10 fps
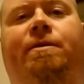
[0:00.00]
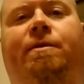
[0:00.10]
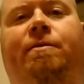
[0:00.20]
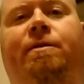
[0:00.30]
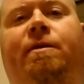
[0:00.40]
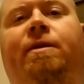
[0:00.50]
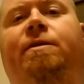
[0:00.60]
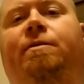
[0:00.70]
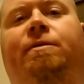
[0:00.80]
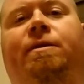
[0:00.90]
Soames, there is
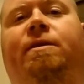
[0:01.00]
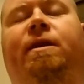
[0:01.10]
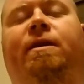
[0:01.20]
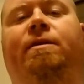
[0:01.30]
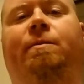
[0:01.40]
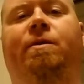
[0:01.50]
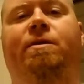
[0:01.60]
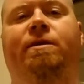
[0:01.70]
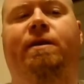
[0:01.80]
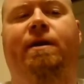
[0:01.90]
no such thing as
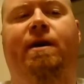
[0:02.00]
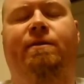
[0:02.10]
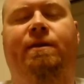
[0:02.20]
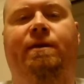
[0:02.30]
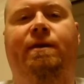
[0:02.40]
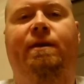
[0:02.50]
emergency housing.